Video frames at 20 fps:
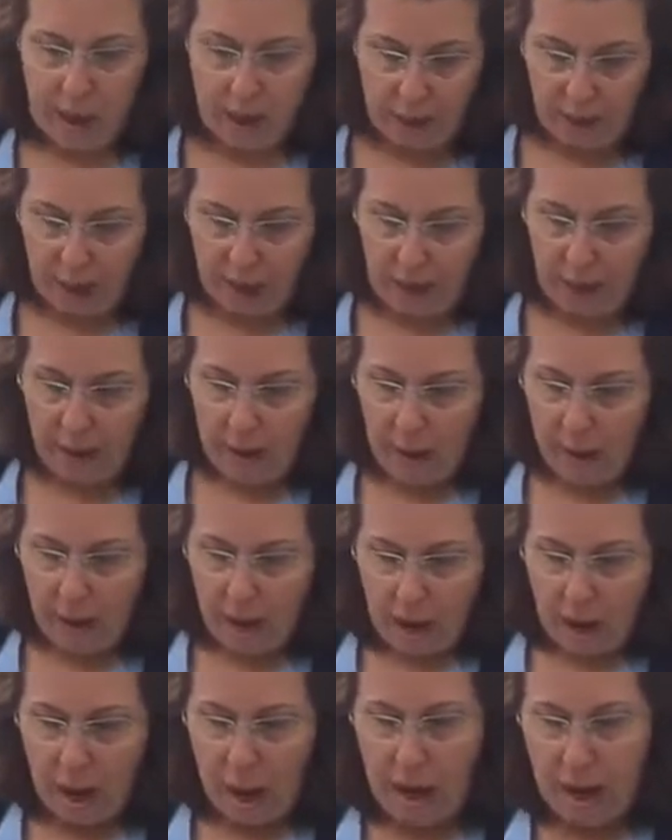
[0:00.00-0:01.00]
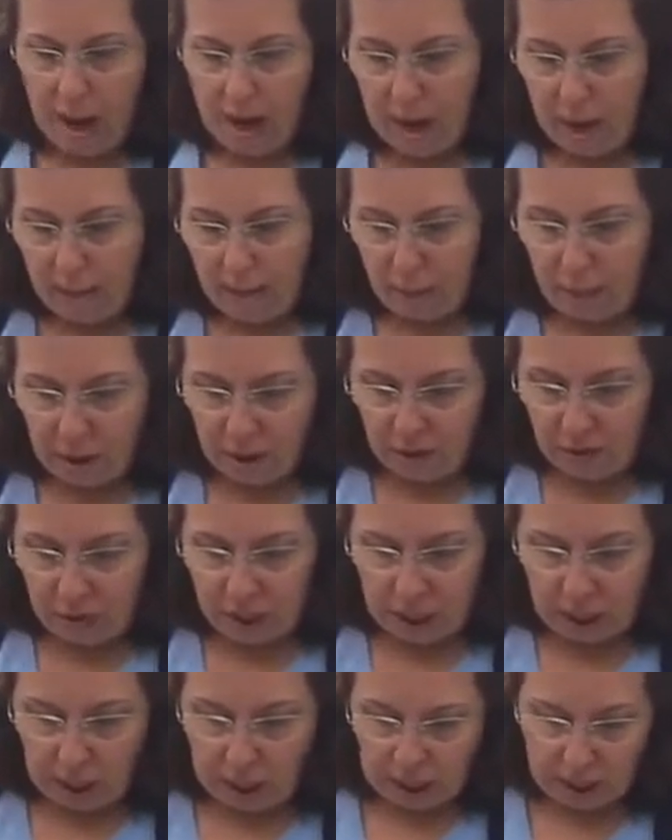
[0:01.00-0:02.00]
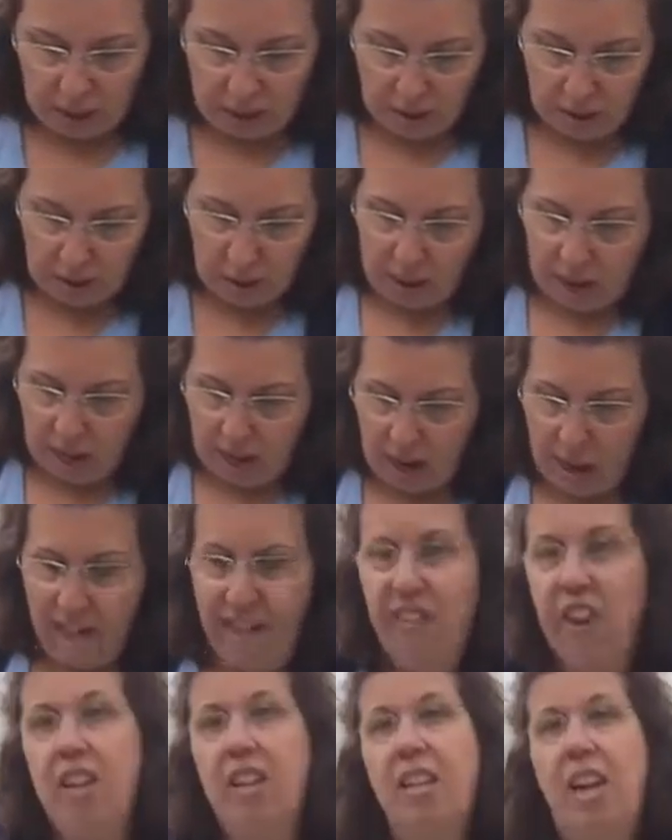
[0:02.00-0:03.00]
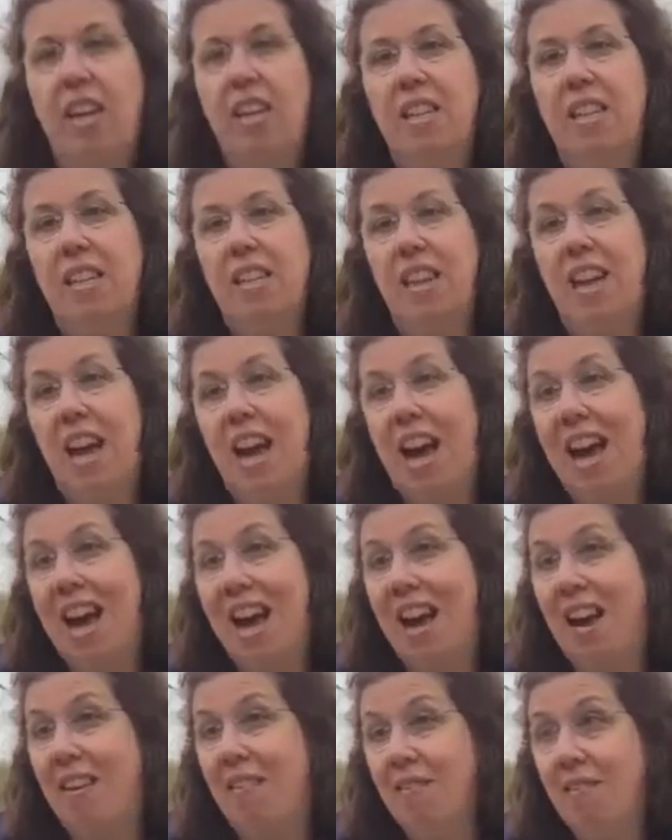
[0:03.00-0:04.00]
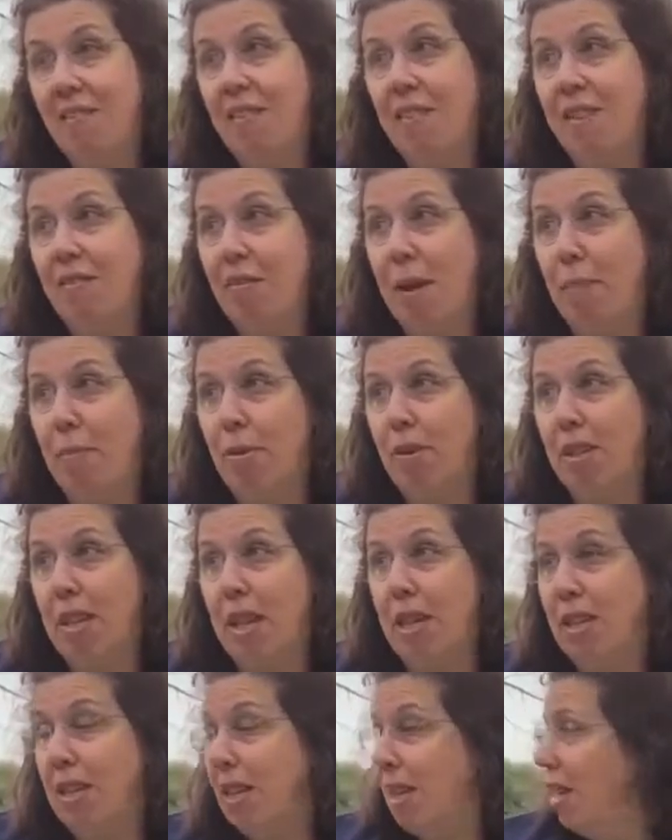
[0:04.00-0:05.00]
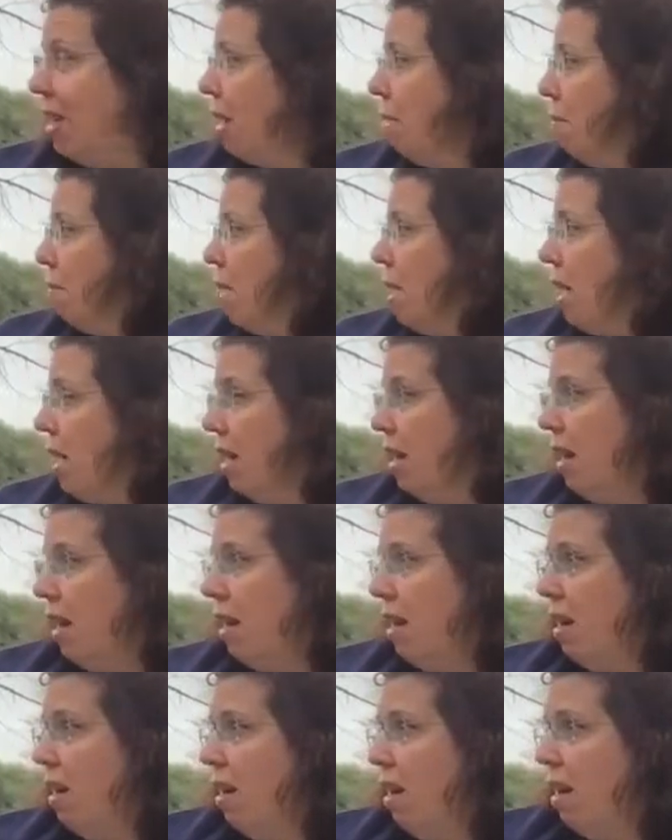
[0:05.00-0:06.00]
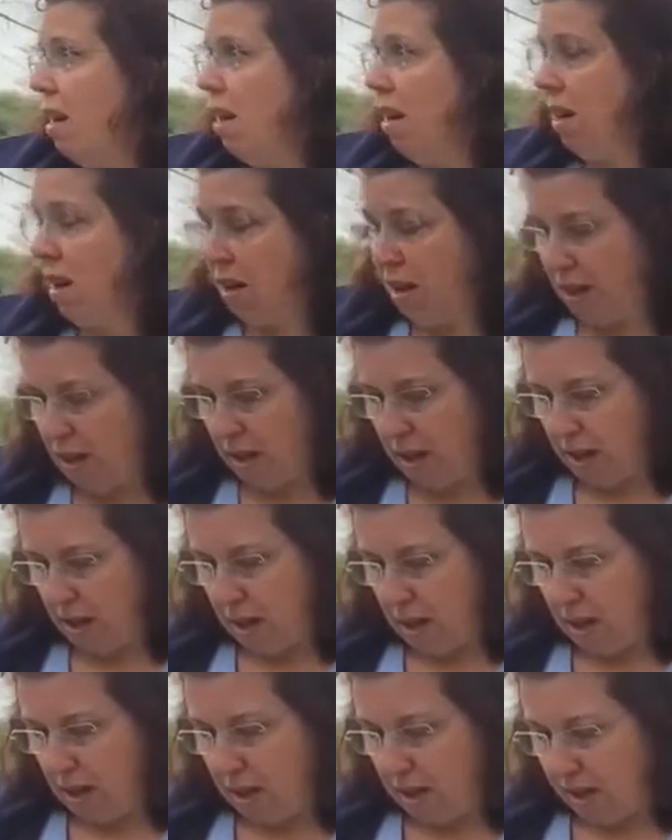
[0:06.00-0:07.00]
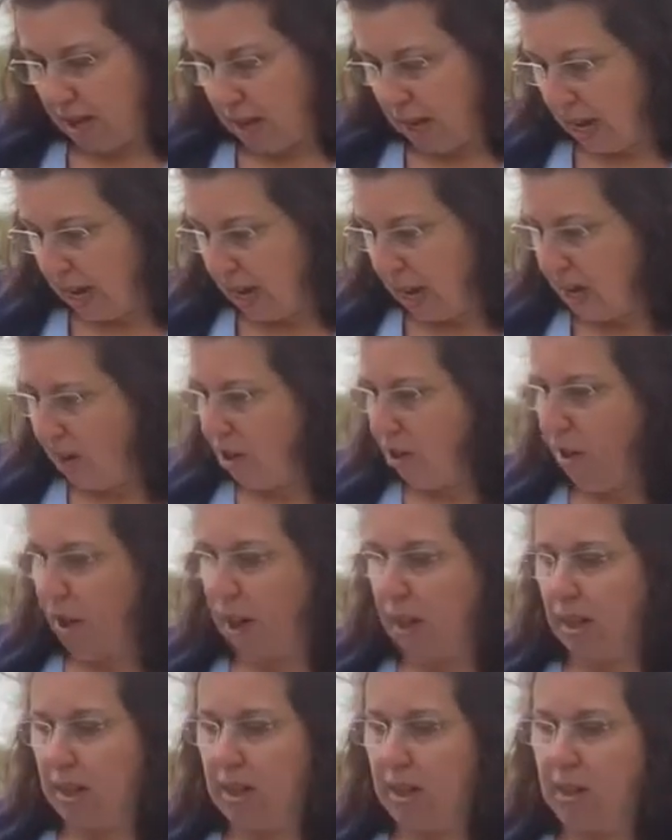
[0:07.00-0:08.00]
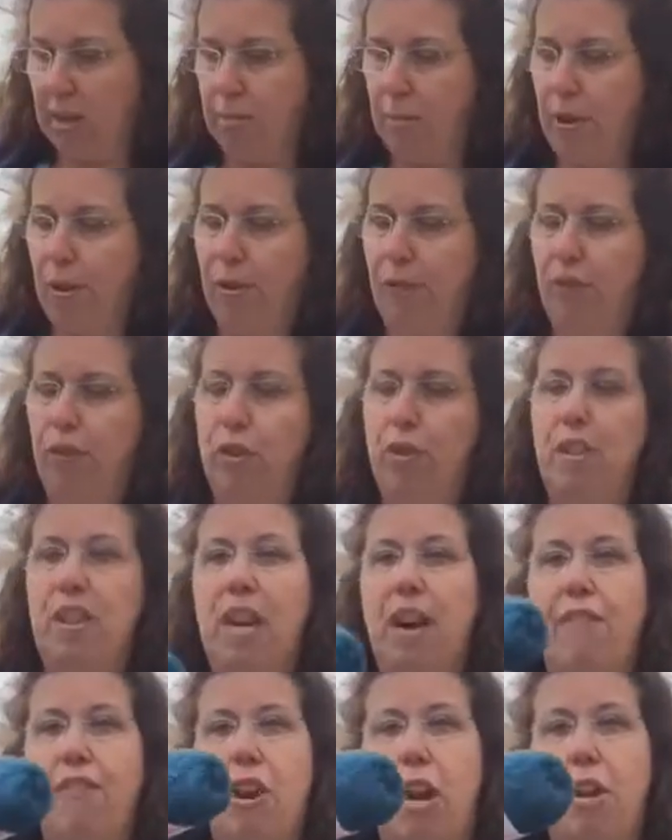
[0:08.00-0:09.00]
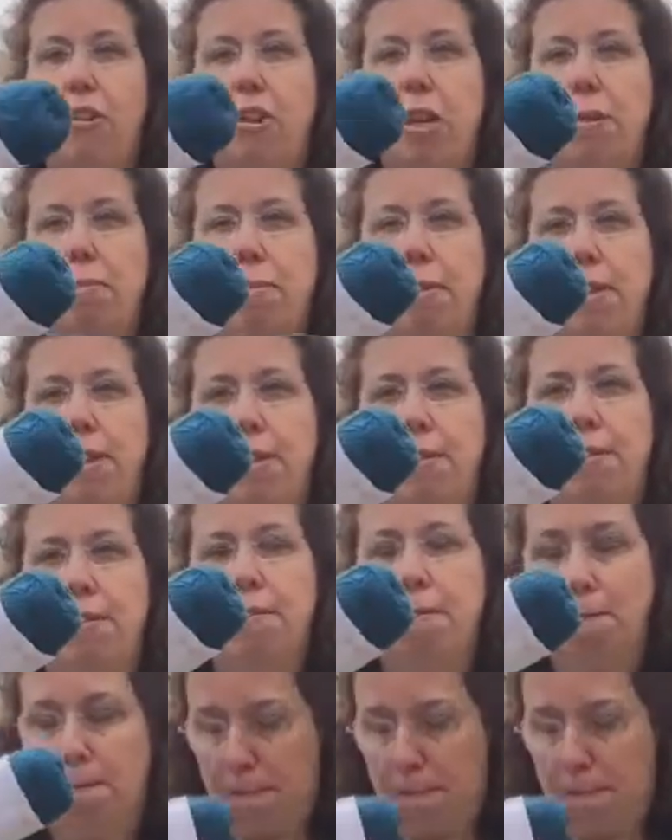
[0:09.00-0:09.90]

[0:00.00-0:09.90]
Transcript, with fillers: Anyway, and I bought three colors that I felt I didn't have represented in my uh, stash. So I got this beautiful sapphire blue.